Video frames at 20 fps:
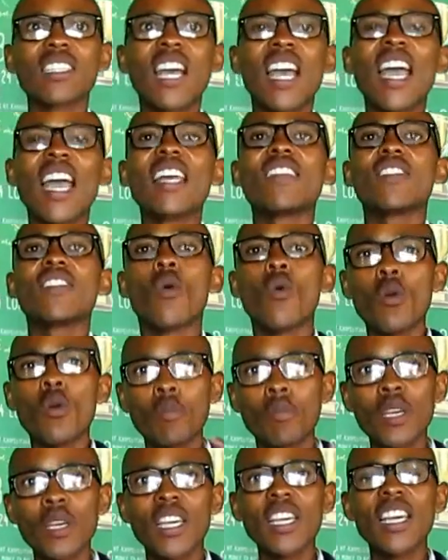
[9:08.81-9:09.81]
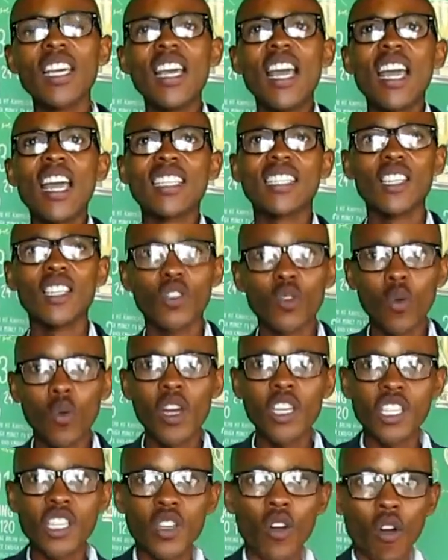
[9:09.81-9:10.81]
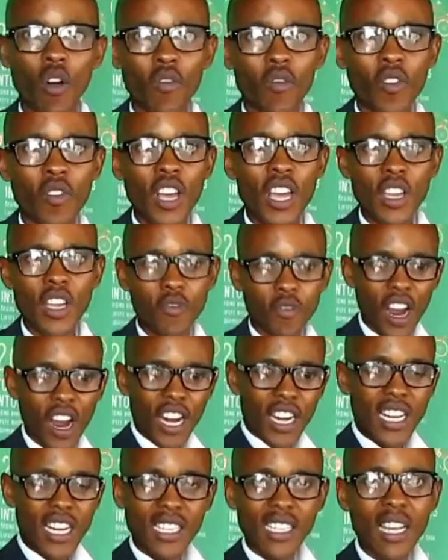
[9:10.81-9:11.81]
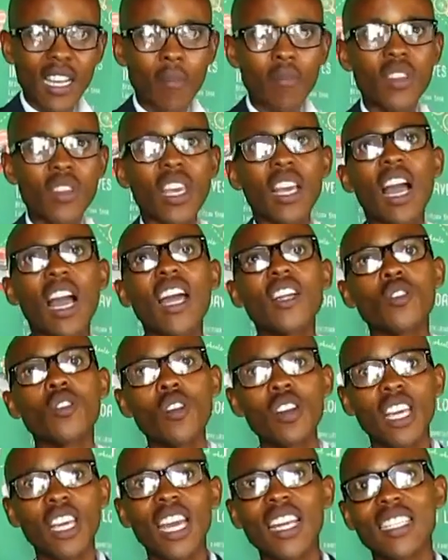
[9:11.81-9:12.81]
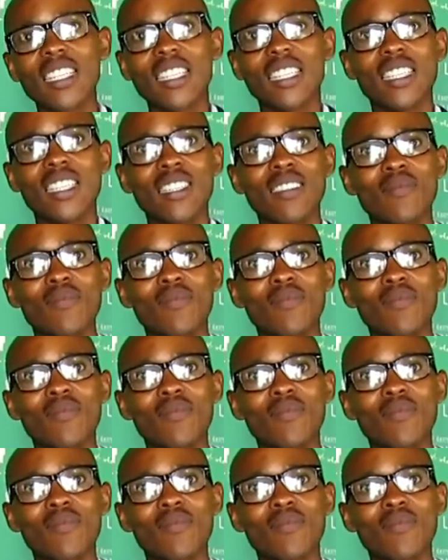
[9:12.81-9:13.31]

and there will be a situation of, if I need something, I don't get it.